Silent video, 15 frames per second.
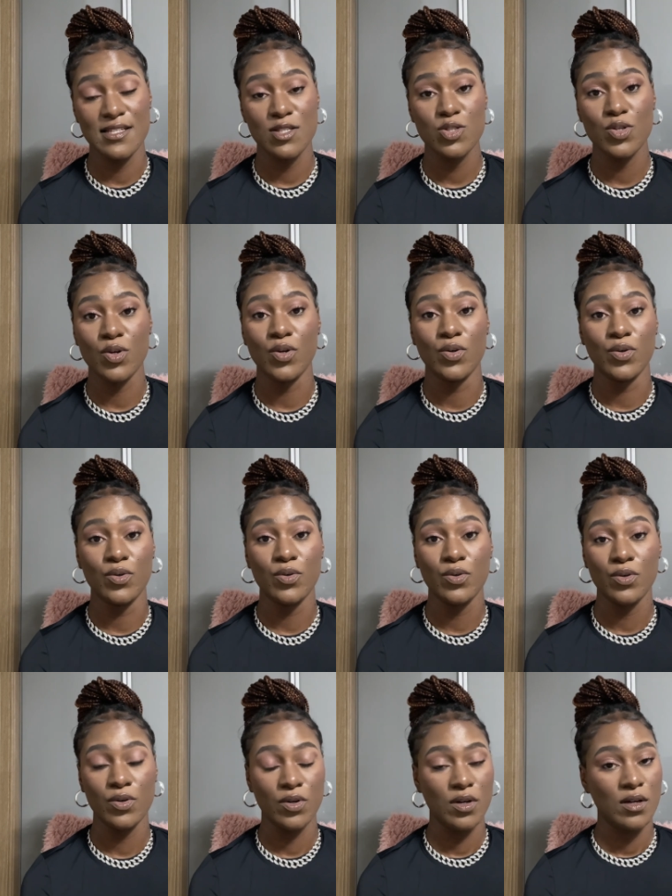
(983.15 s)
So
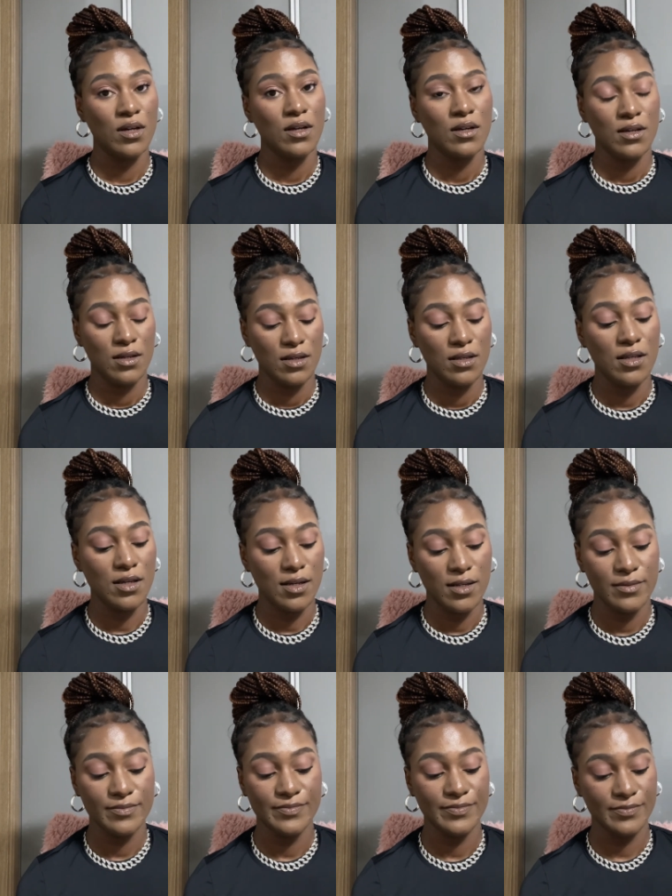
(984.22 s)
yeah.
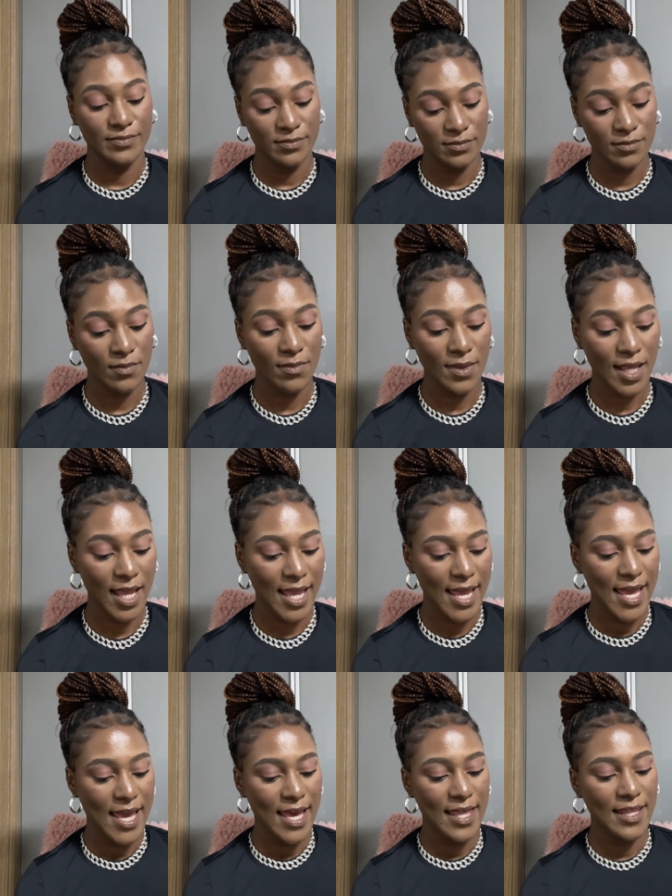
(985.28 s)

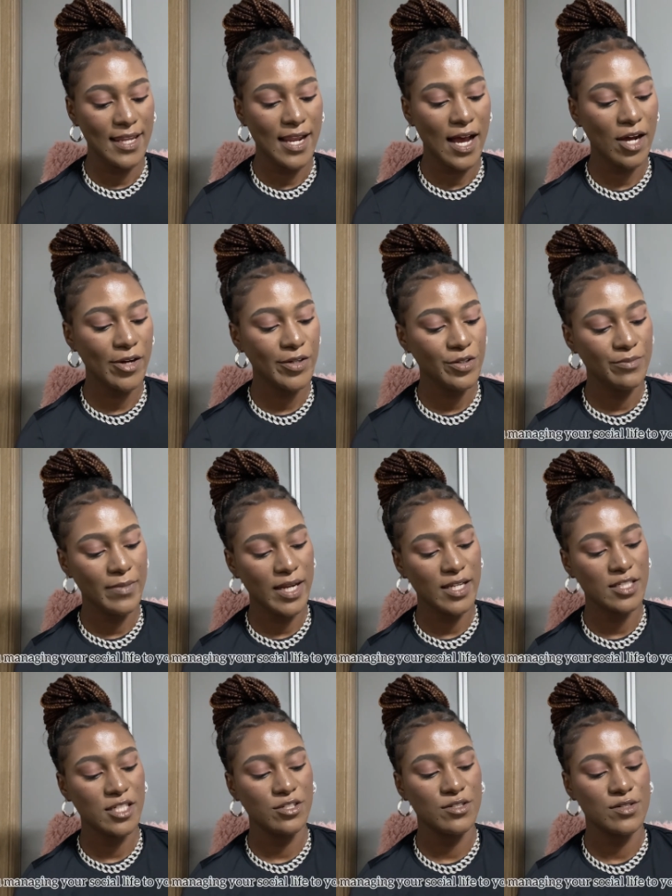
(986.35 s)
And then, how are you
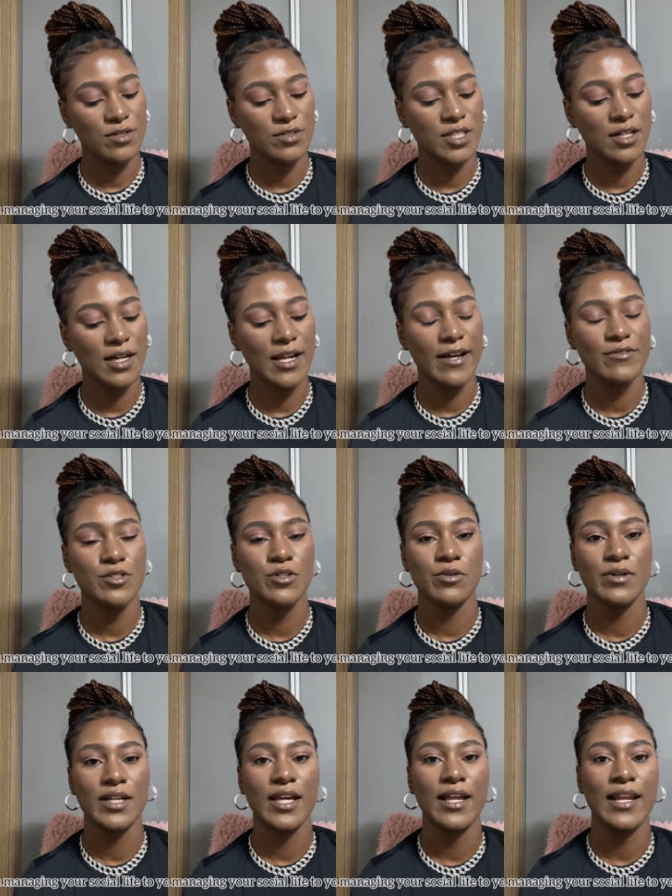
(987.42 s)
managing your social life to your
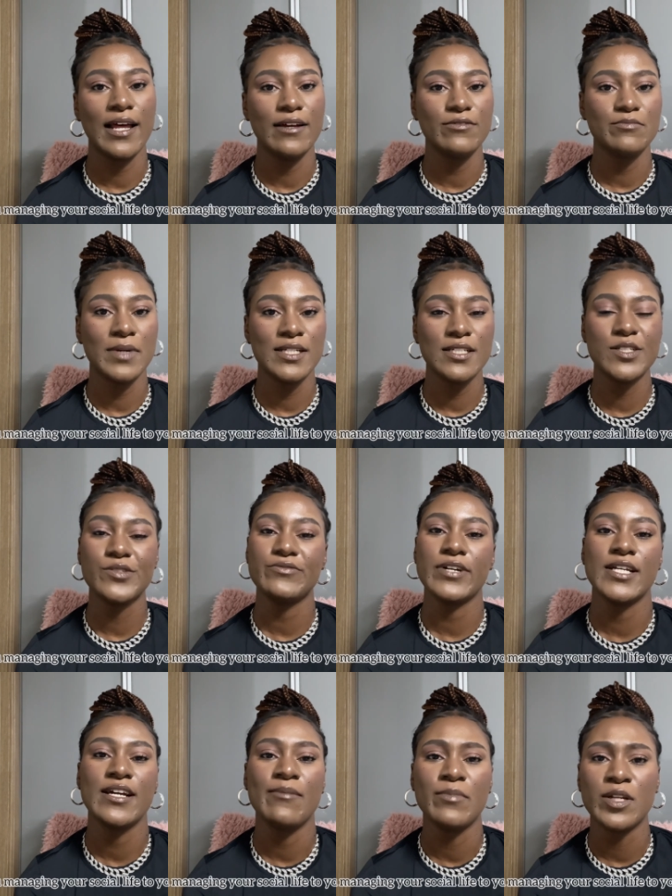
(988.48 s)
working life? Monday to
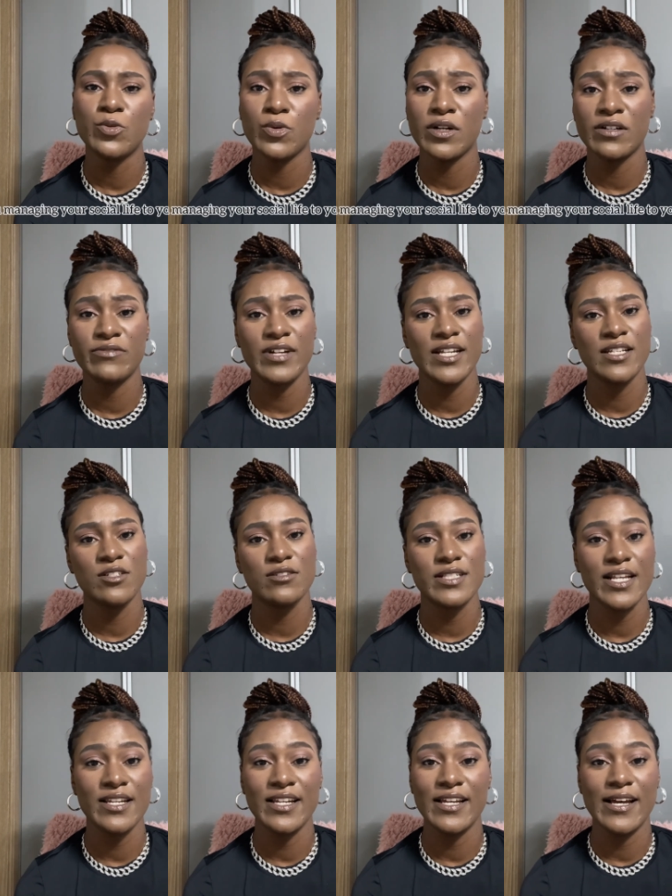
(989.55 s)
Friday I'm at work, Friday to
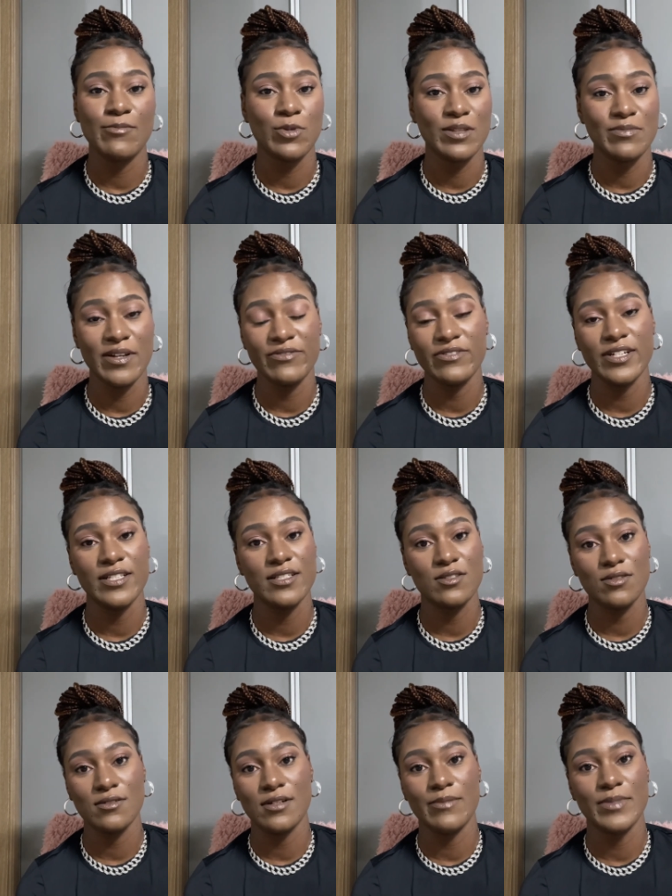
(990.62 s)
Sunday I'm with my friends,
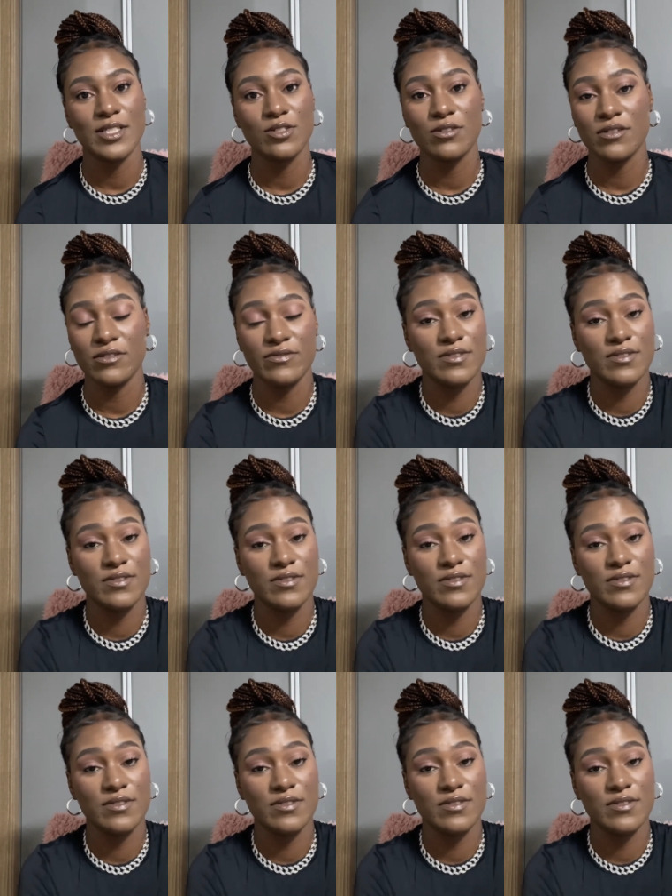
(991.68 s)
or I'm at Groove.